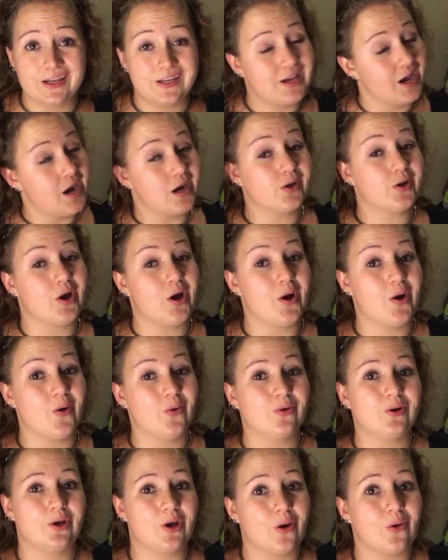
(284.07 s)

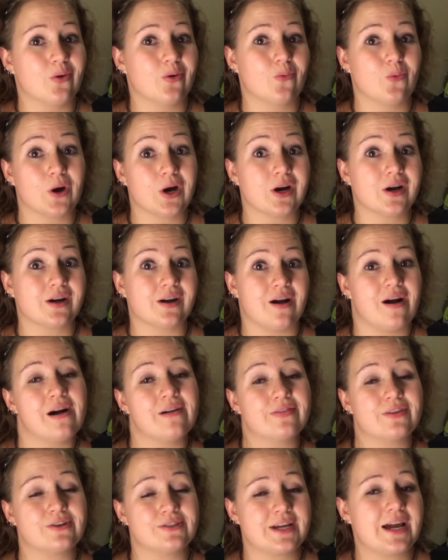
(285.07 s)
gung-ho to go to work
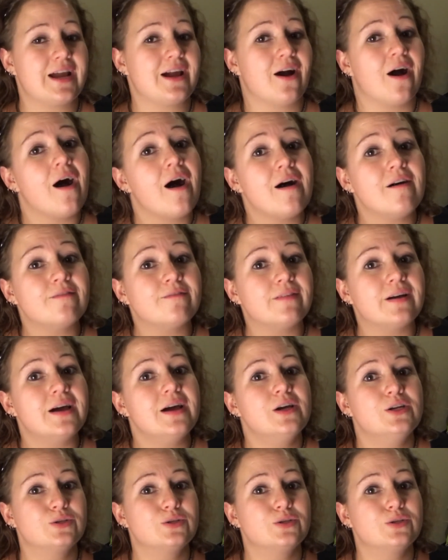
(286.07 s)
on their day off